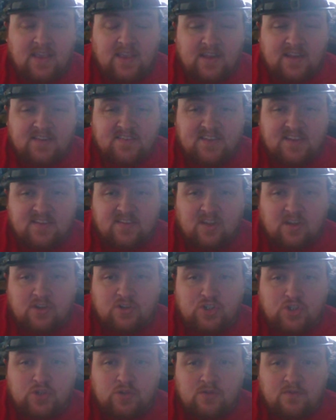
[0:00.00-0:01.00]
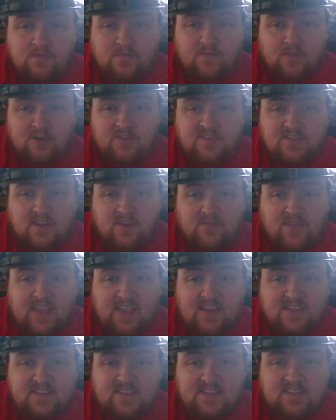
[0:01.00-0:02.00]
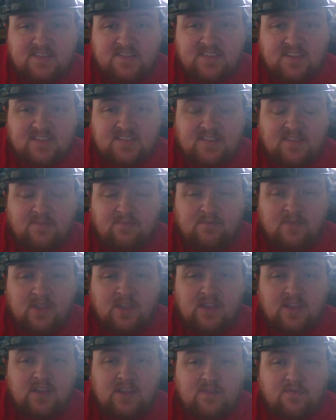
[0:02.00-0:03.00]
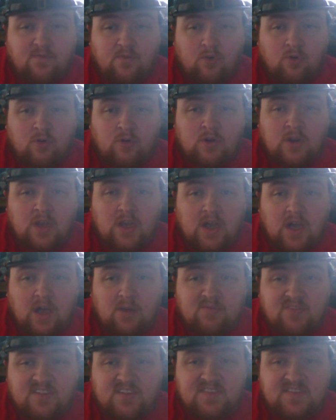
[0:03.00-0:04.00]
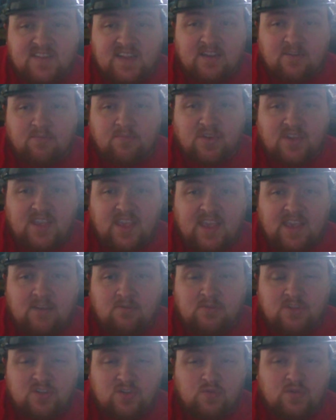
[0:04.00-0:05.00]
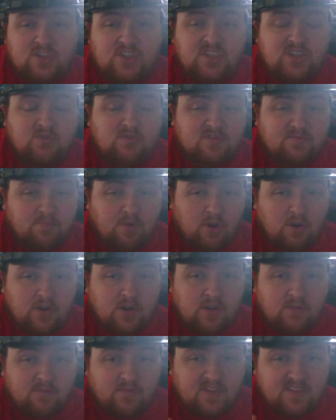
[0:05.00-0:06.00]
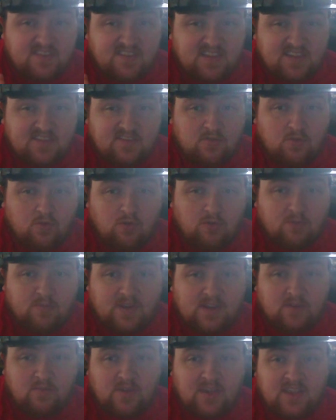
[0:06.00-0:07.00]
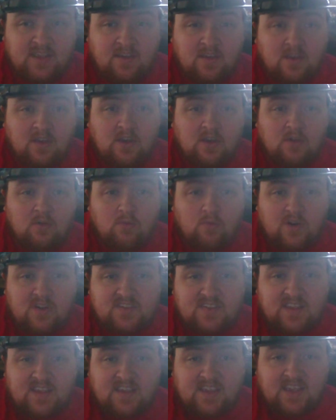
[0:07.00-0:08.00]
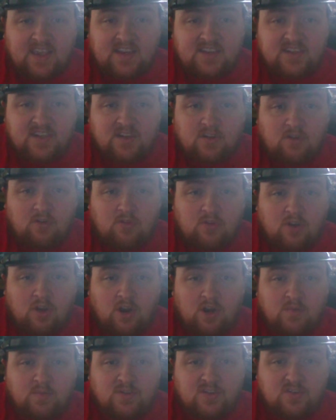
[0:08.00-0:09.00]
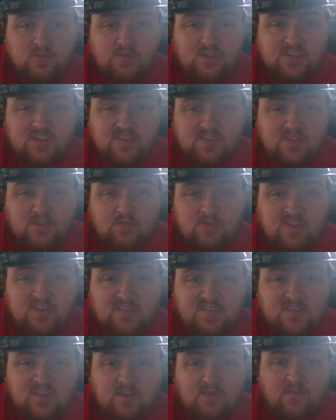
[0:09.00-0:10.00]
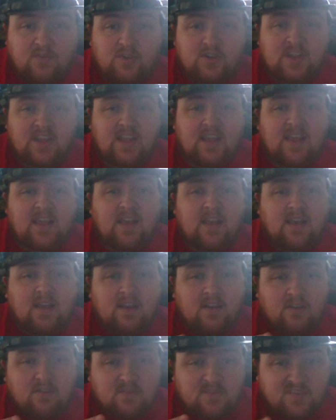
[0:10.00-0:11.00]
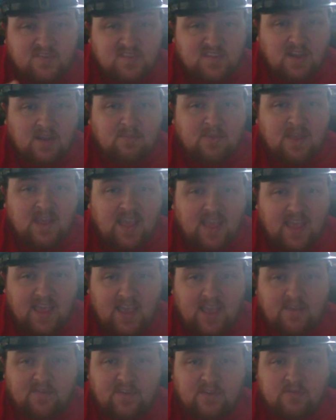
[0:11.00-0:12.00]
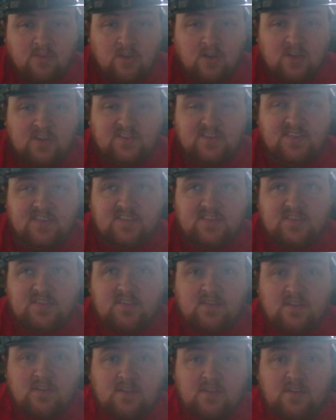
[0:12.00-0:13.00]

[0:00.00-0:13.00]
and it says on June 1st of 1864, Upton's 2nd Brigade, to which he was part of the 6th Corps, by the way, was engaged at Cold Harbor, to which his units suffered some heavy losses.